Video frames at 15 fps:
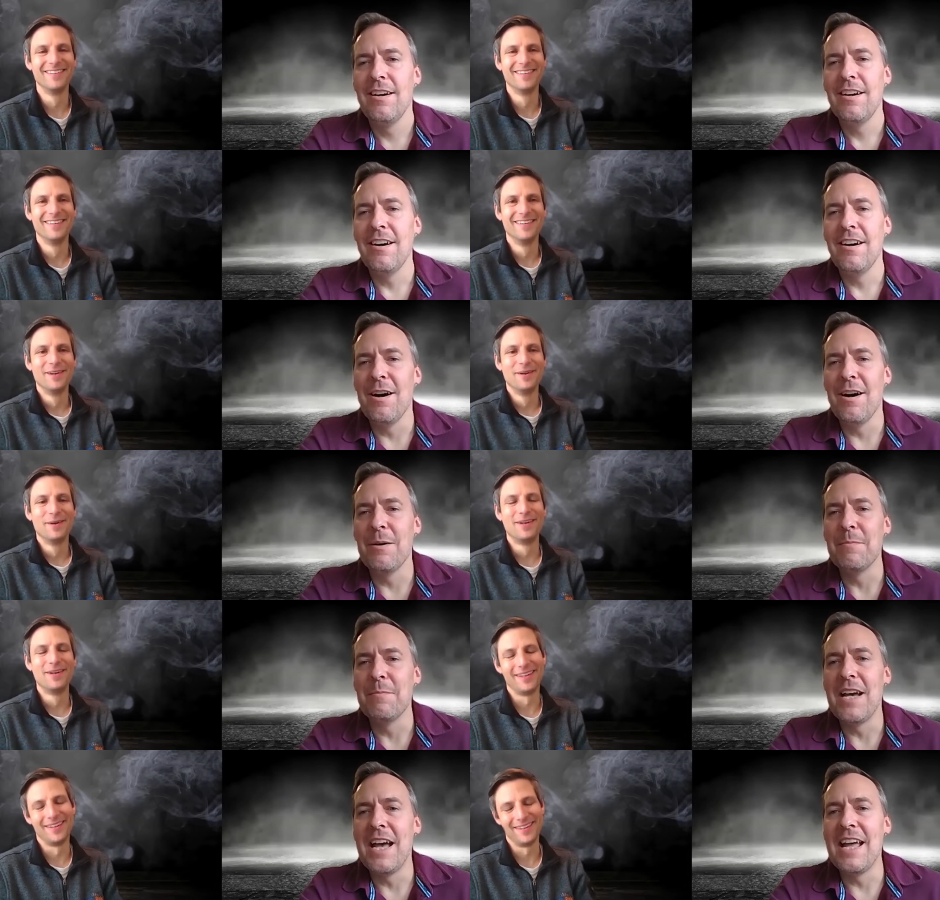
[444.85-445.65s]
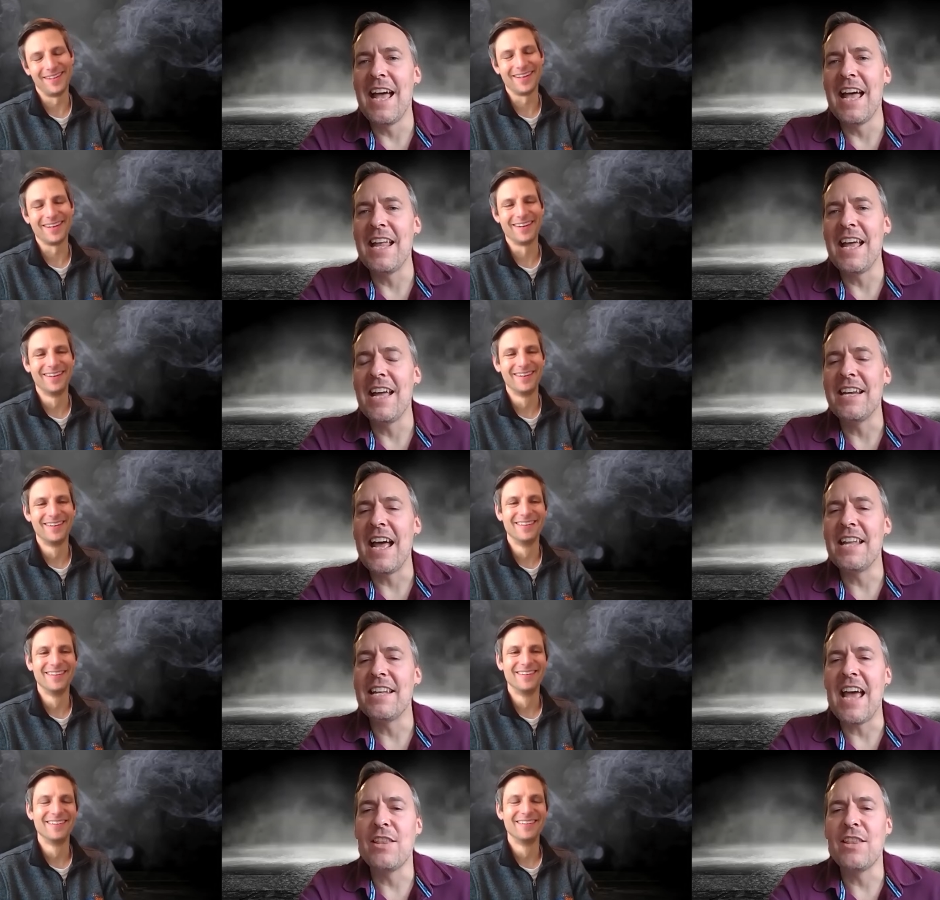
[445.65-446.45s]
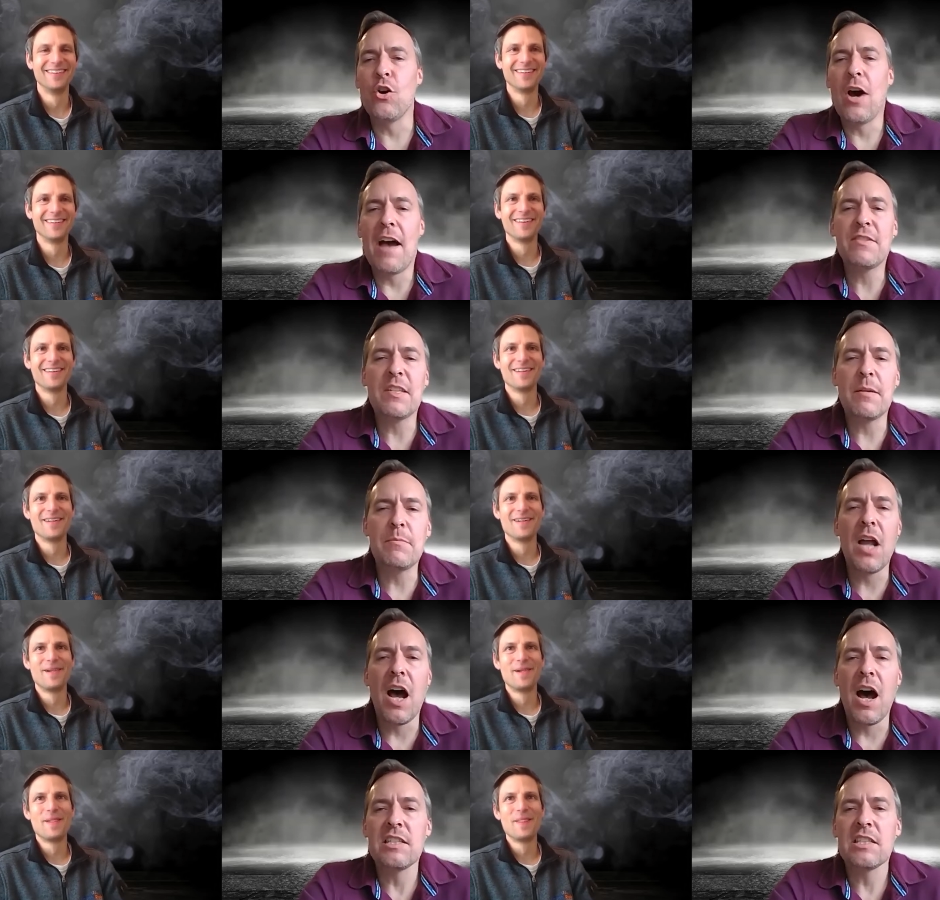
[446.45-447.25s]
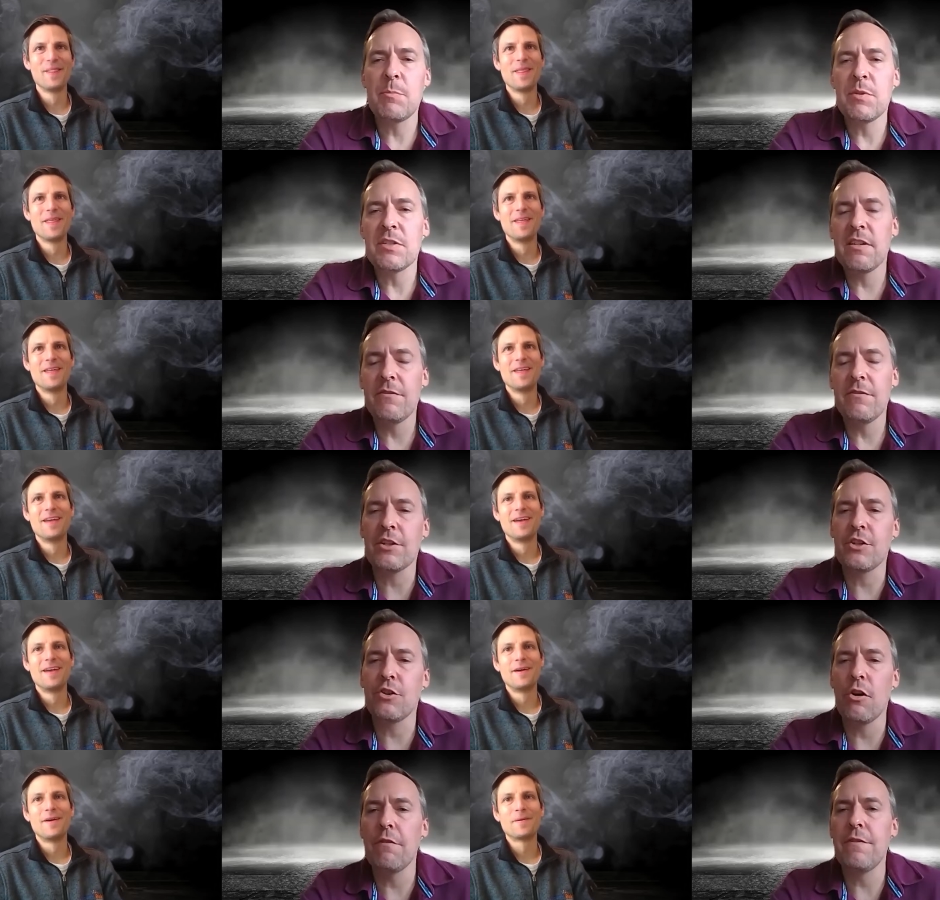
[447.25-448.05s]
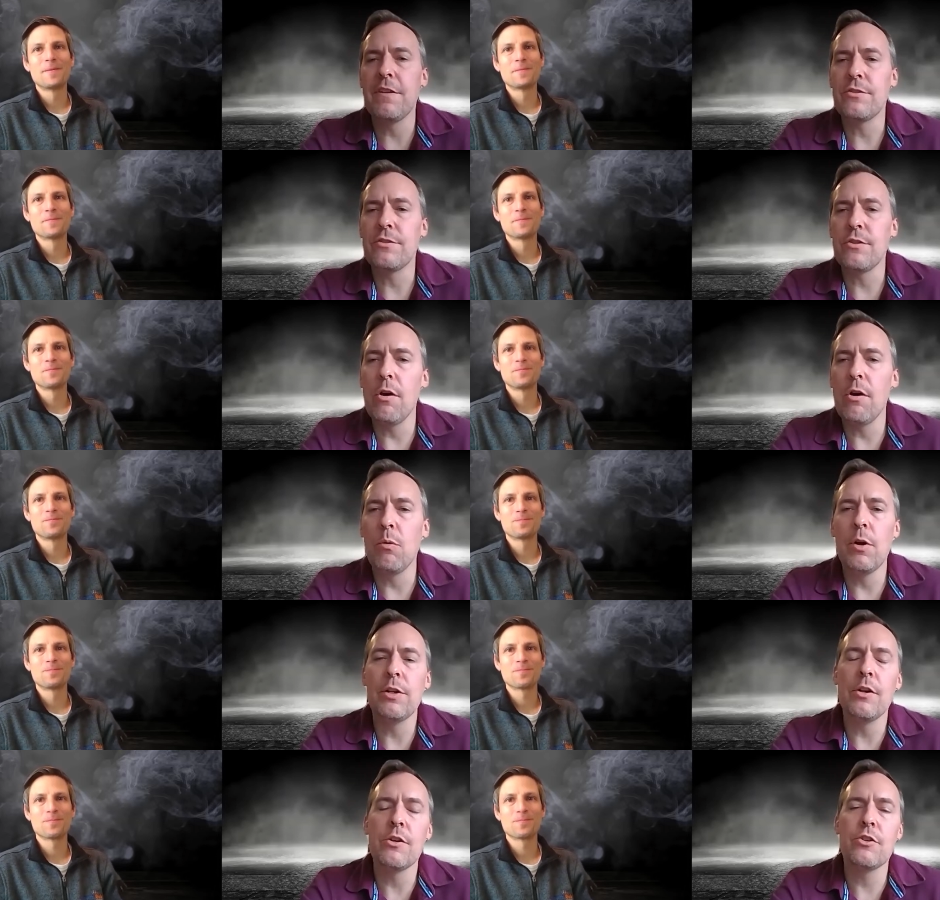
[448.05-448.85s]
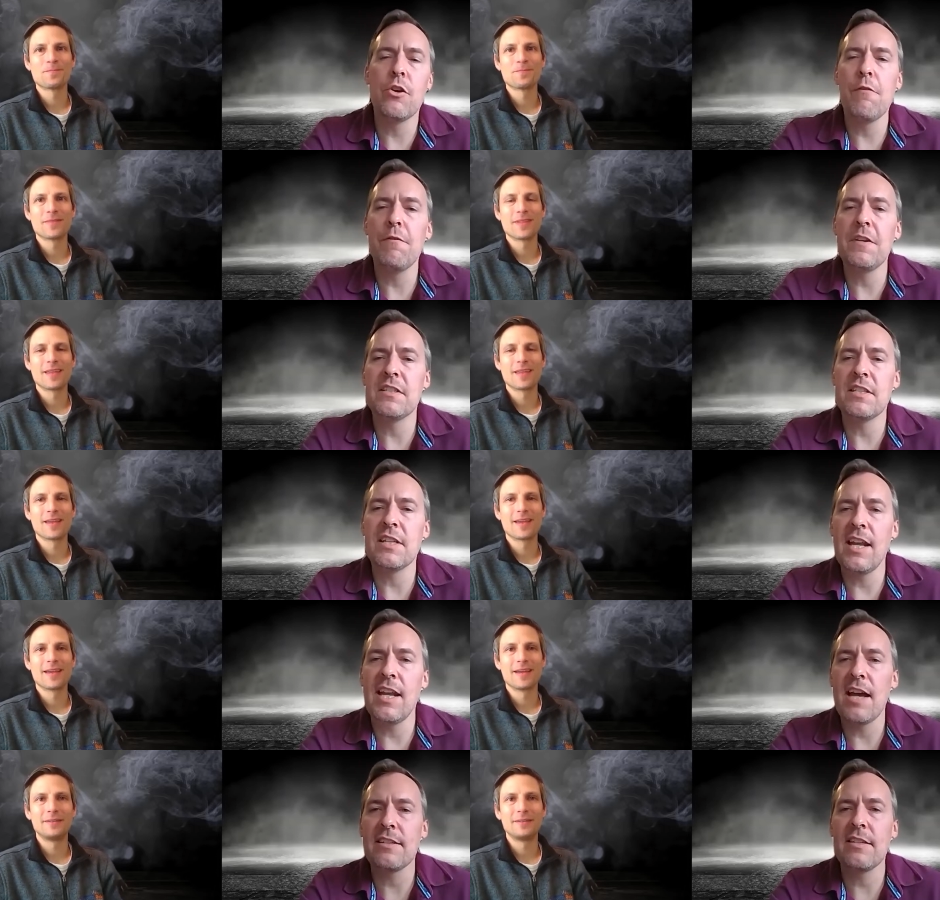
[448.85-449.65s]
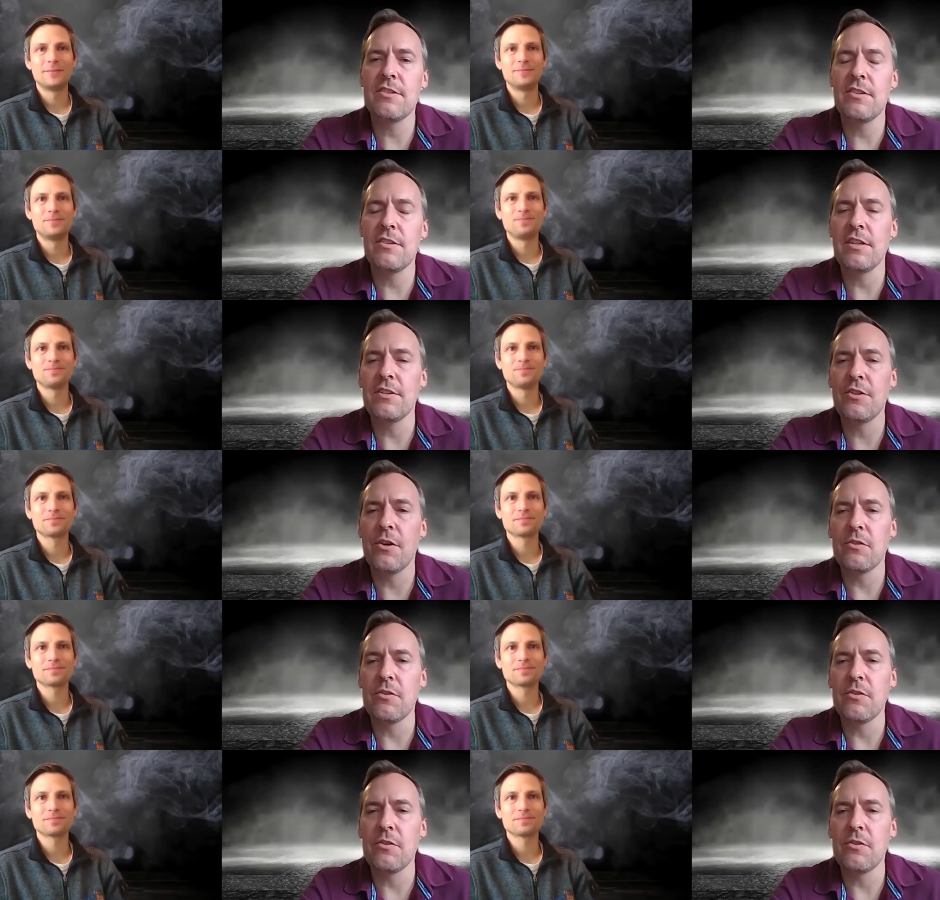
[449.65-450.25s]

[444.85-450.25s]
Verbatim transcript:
Speaker 1: Um, and, and, and they'll have some non-specific trophies. Oh, well, your trophy is to get access to the internal